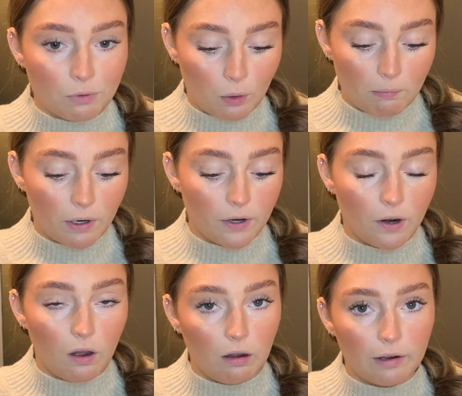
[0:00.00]
combo,
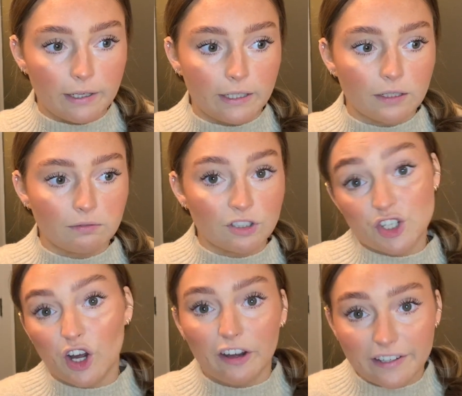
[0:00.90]
I
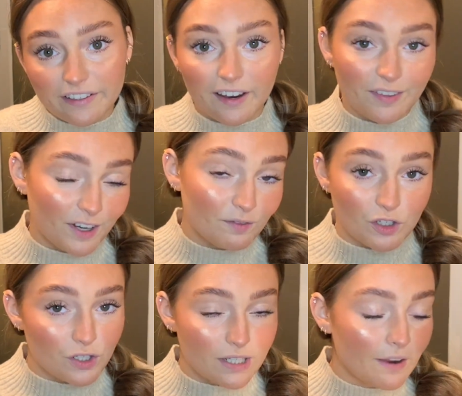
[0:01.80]
died and then I've
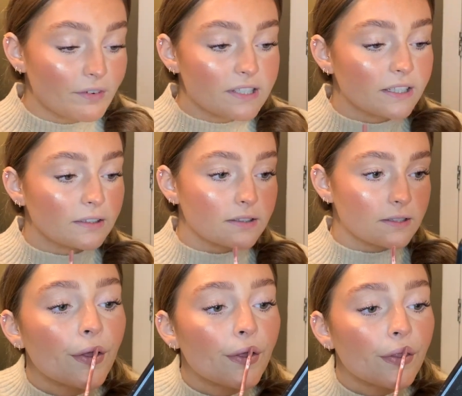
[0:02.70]
used it ever since.
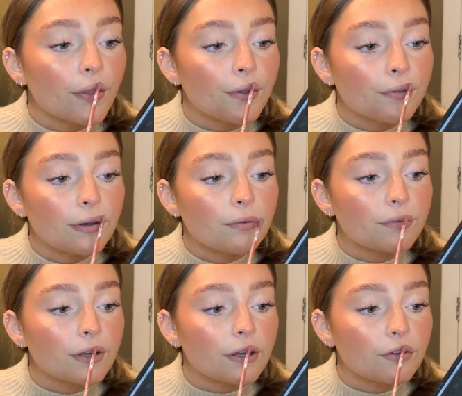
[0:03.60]
This
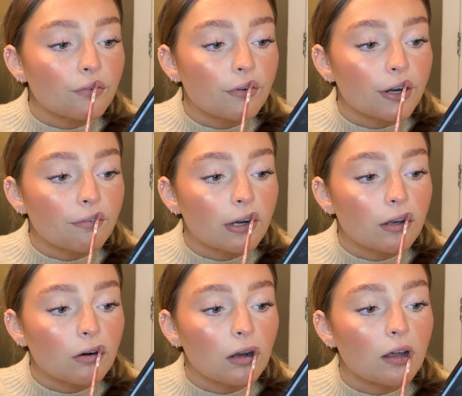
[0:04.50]
lipstick is really, really
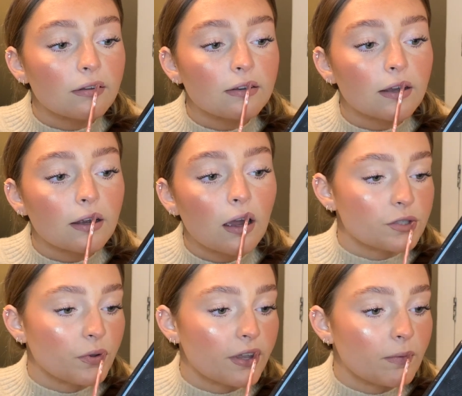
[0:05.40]
long lasting. It's one
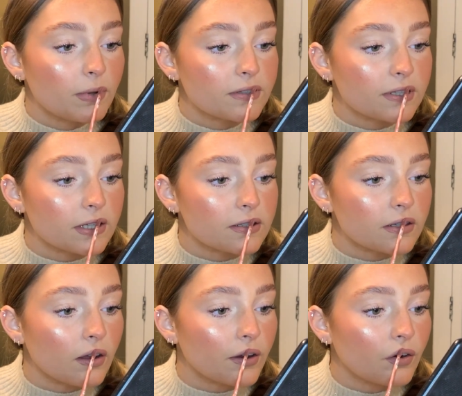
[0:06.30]
of them lipsticks that
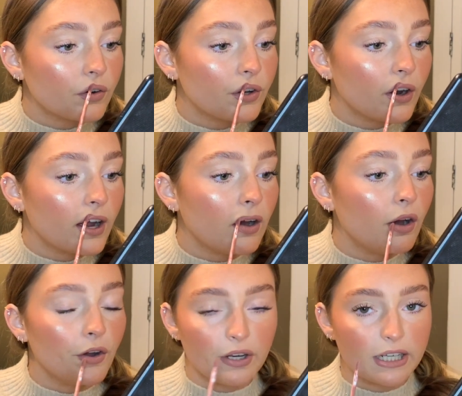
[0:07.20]
like on a night out, I
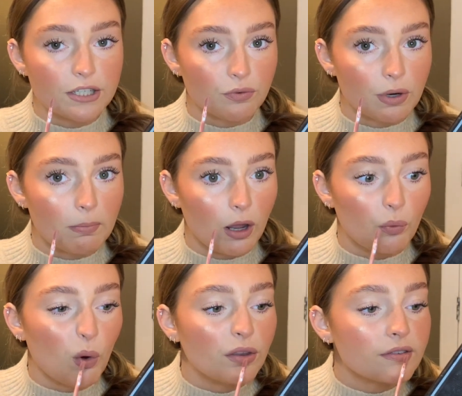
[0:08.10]
only need to reapply
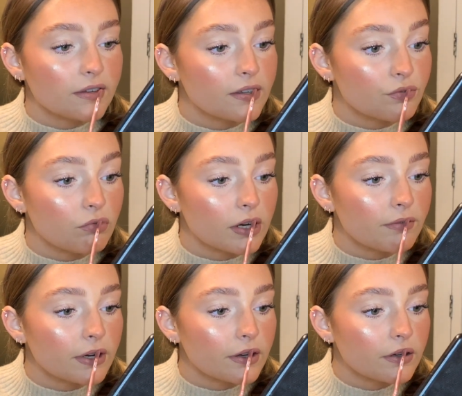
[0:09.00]
once. It's really, really
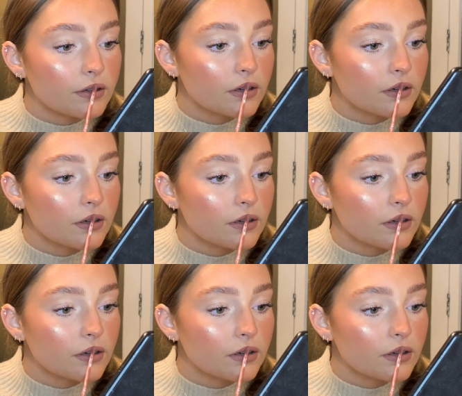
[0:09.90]
good.